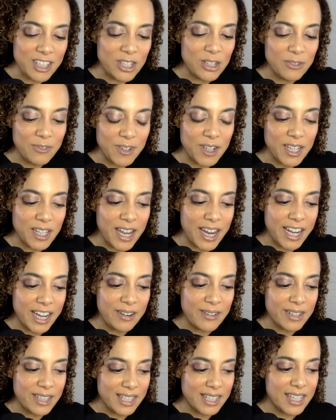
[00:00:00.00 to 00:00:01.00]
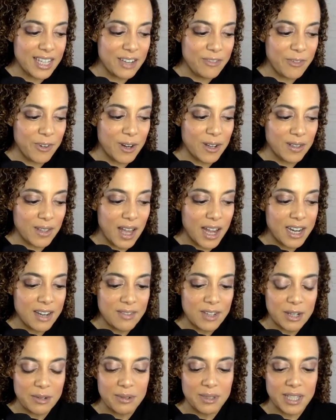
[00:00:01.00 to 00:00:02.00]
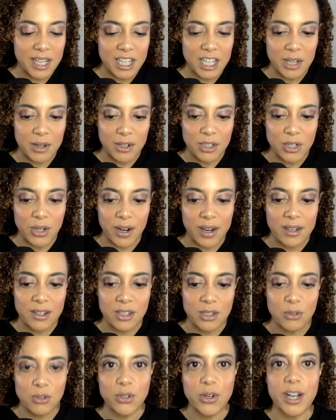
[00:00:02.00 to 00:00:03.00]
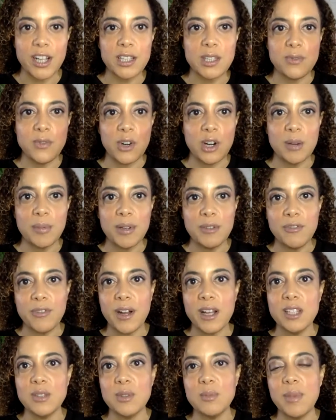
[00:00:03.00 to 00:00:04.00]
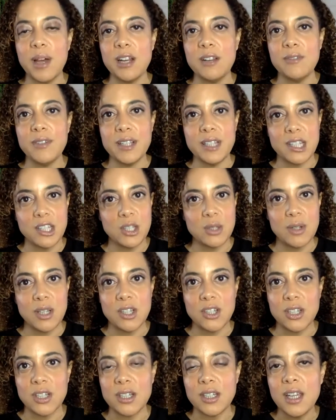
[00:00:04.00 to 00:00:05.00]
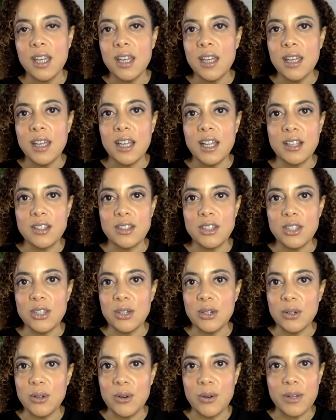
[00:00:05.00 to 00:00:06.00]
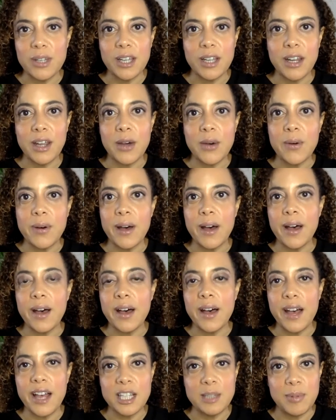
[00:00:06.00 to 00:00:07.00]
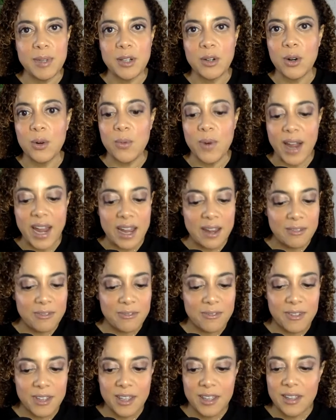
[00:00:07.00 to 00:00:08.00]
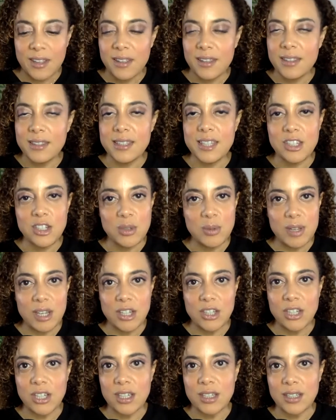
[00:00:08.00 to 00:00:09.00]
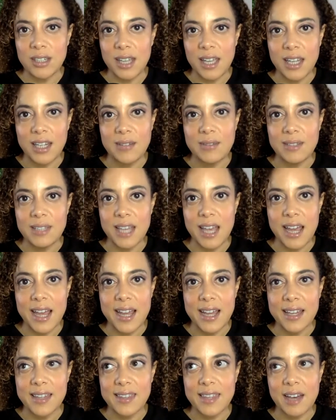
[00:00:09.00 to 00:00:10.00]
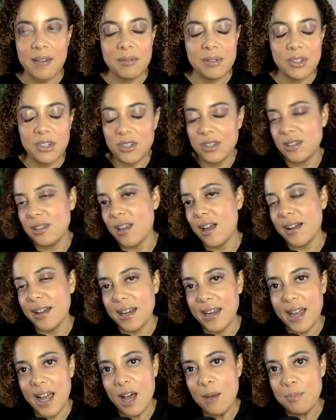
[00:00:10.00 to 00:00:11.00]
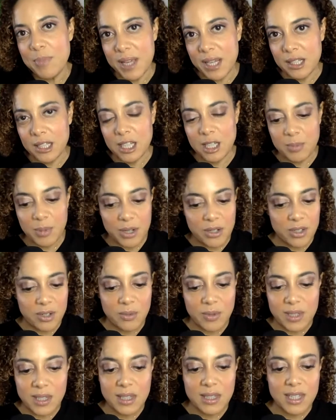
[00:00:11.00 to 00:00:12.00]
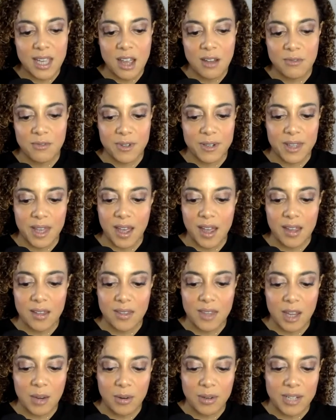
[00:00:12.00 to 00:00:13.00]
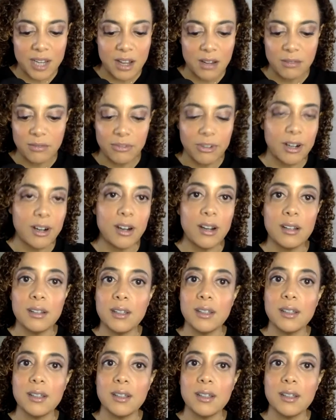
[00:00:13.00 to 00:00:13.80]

do feel like it was, for a lot of you, it was like you were trying to transform a friends with benefit situation into, a husband or wife situation. And it was like, that was just not going to happen. This person wasn't down for that. They were down for